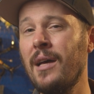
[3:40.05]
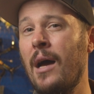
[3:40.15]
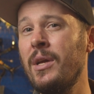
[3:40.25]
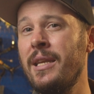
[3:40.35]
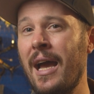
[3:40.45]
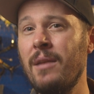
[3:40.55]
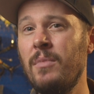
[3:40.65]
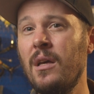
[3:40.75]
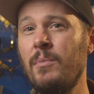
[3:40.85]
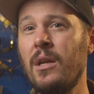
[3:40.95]
Laowa
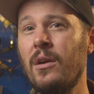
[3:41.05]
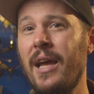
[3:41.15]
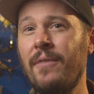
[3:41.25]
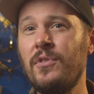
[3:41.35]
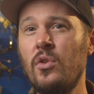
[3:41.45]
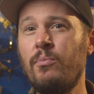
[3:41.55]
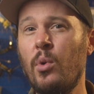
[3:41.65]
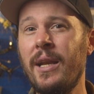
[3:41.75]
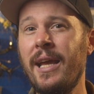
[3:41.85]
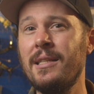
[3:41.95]
9mm
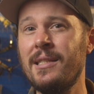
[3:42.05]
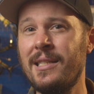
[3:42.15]
f2.8